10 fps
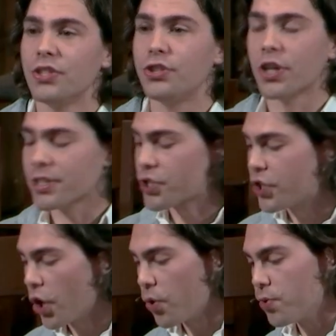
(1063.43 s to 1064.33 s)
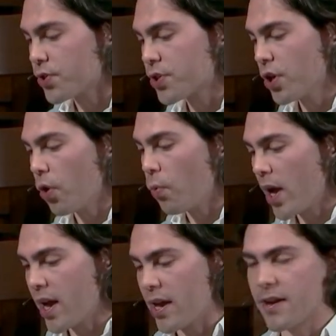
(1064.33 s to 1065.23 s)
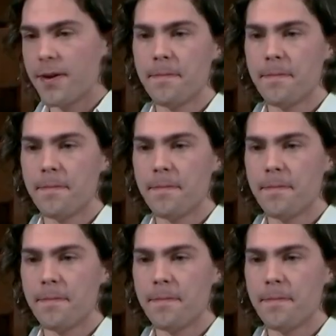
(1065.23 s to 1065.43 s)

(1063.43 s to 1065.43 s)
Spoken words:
just goes away.